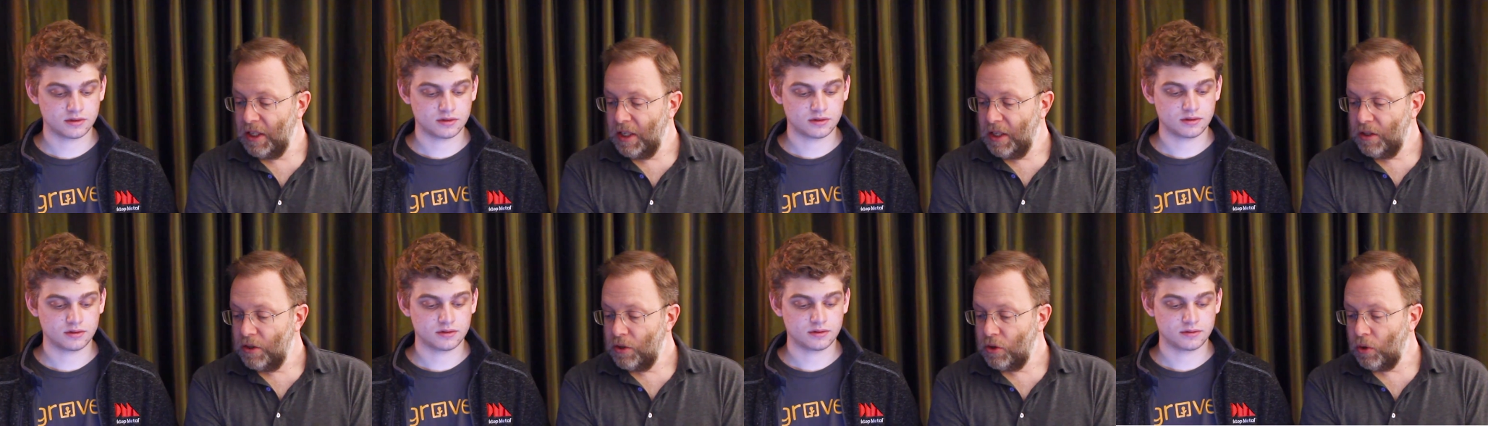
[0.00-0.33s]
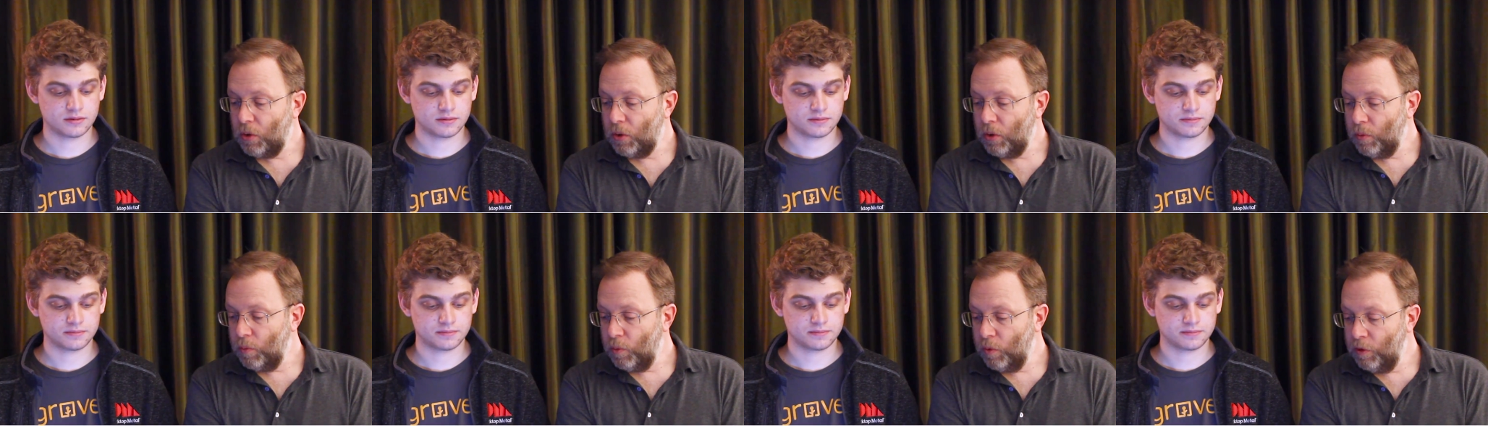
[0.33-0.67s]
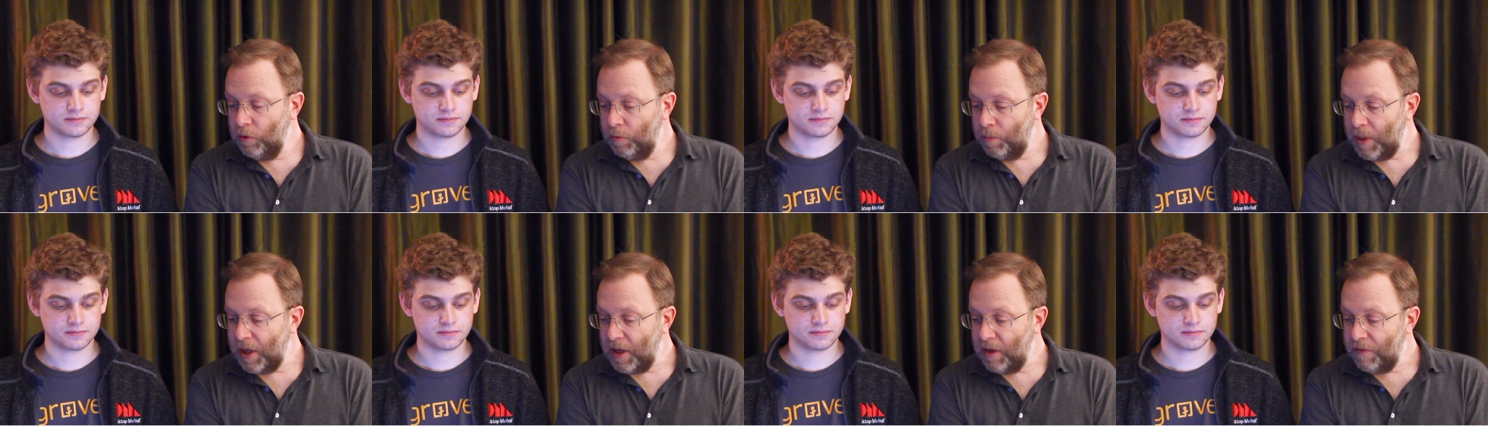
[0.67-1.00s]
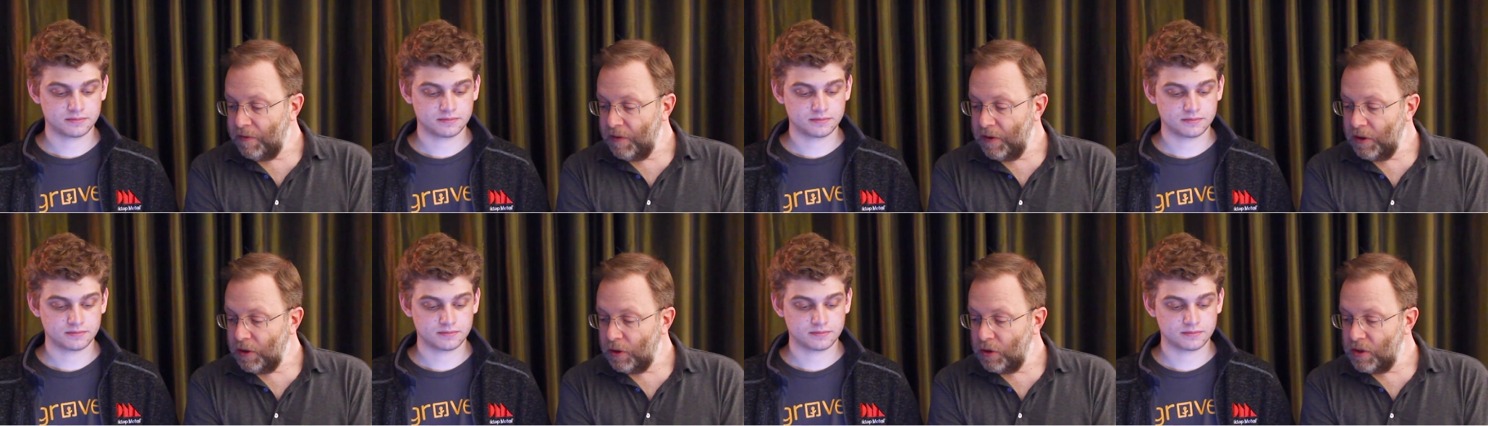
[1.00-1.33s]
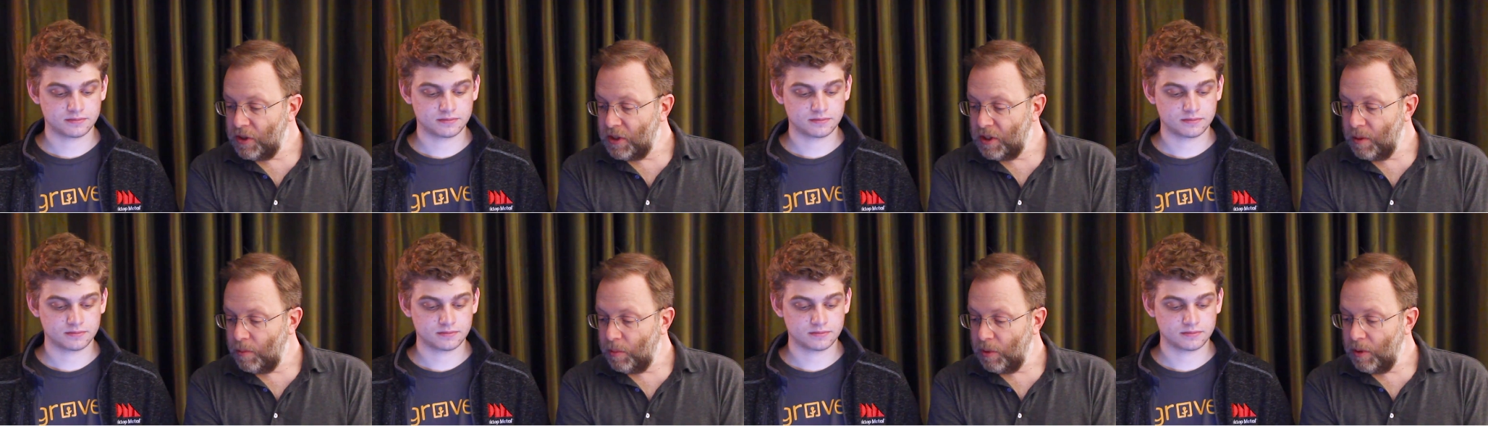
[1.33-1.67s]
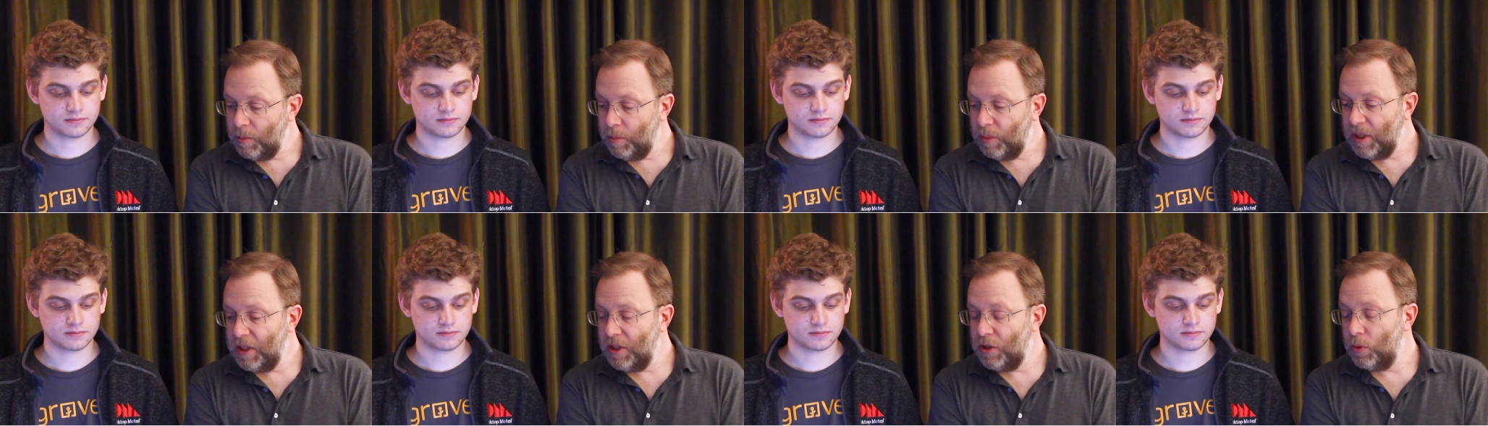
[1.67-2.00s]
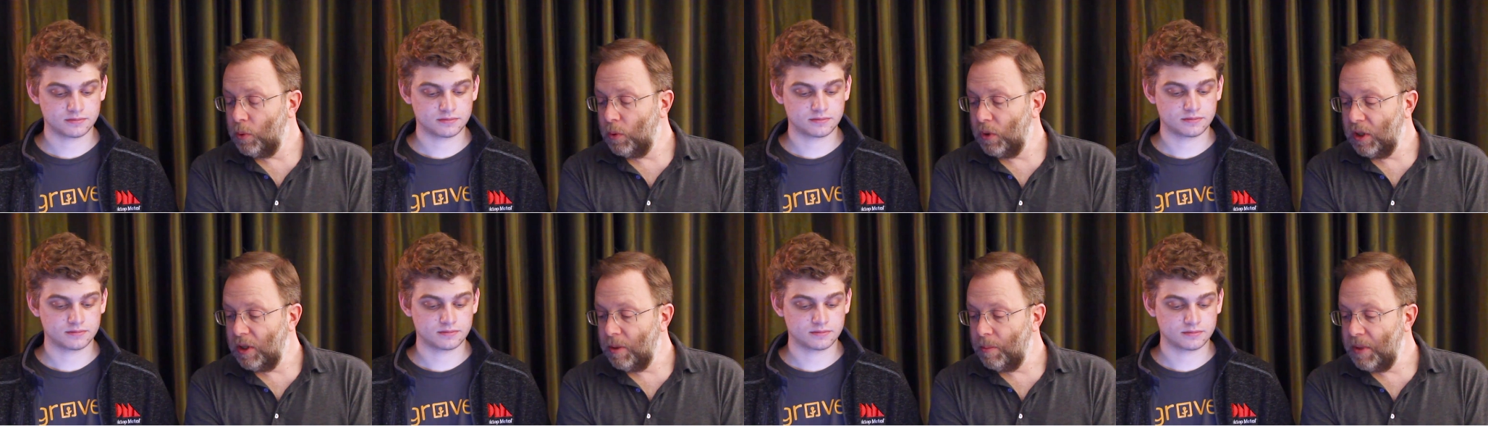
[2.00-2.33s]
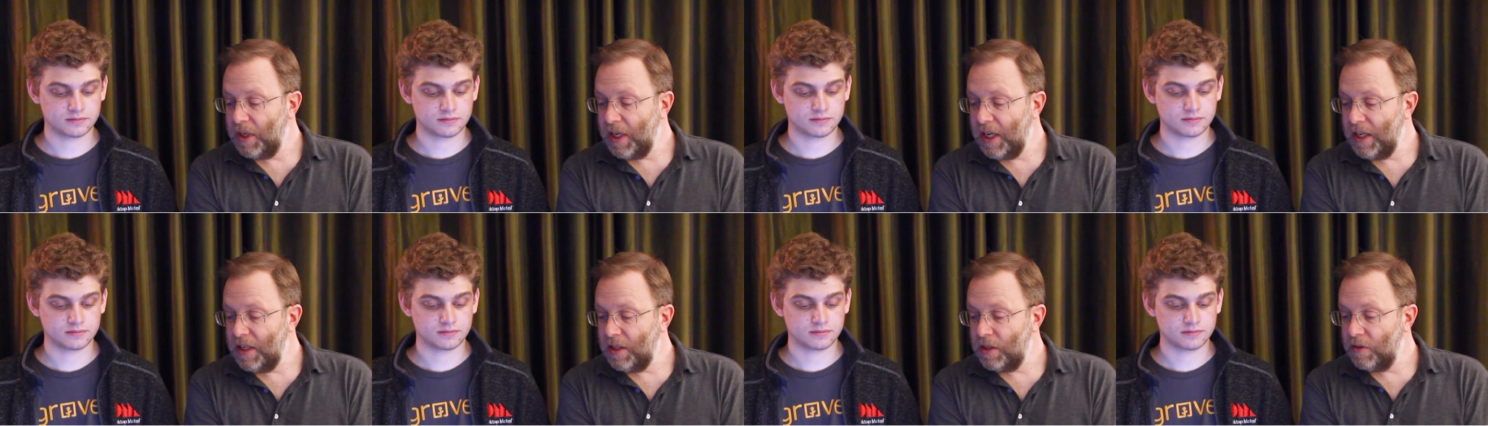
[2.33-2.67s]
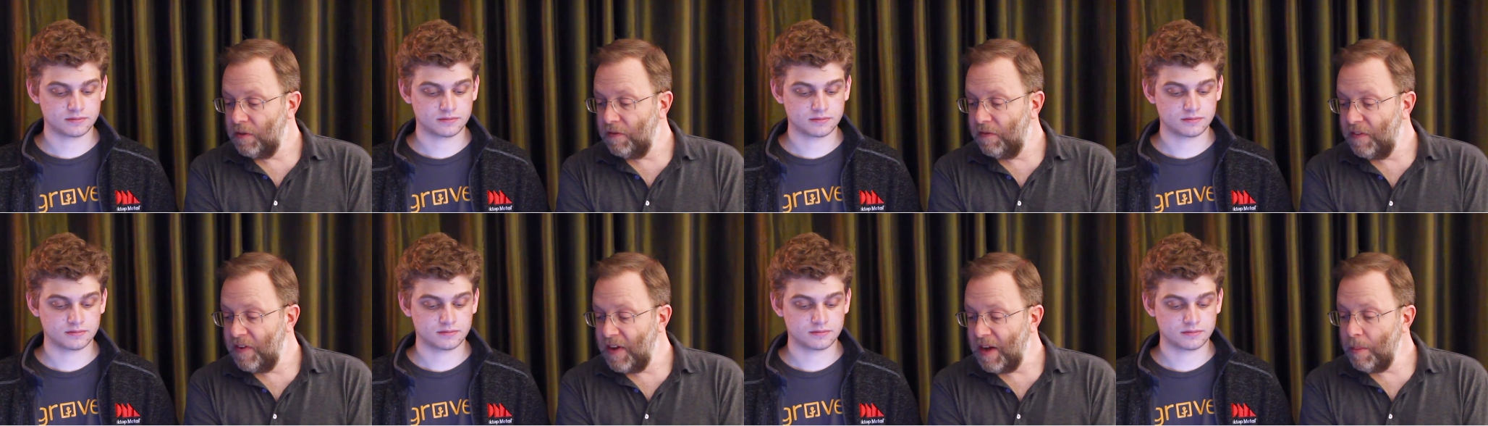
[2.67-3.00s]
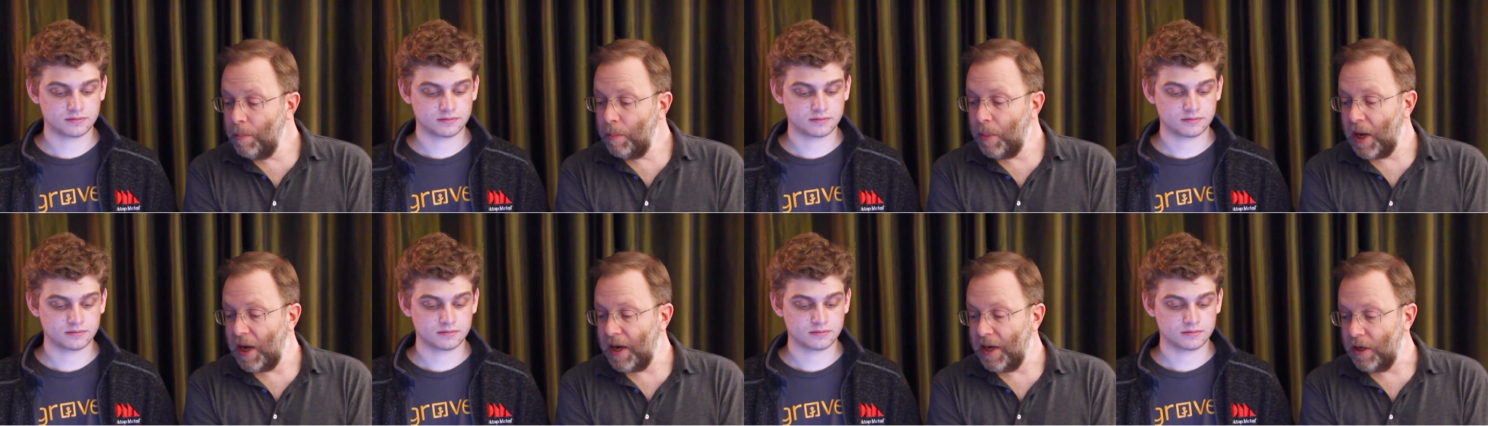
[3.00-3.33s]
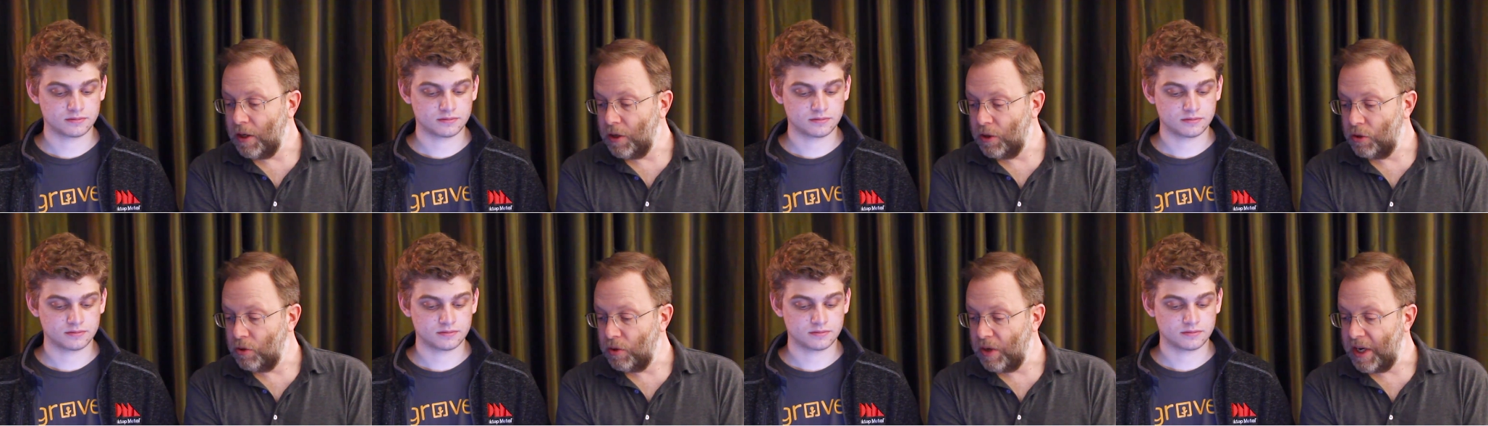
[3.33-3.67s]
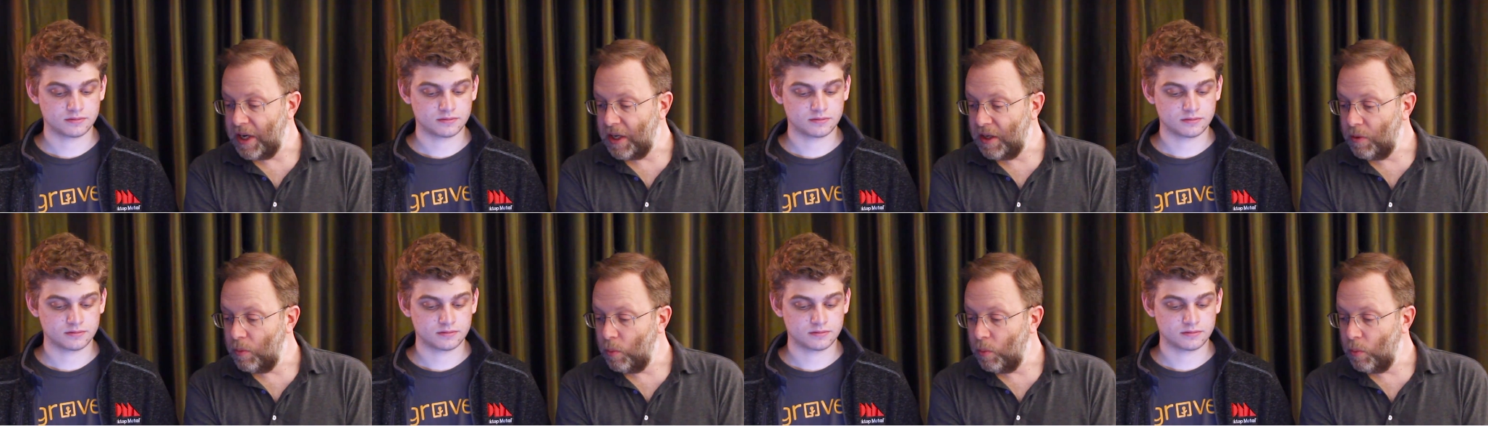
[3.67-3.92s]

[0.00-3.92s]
Speaker 1: Solar roof benefit could simply be to eliminate vampire drain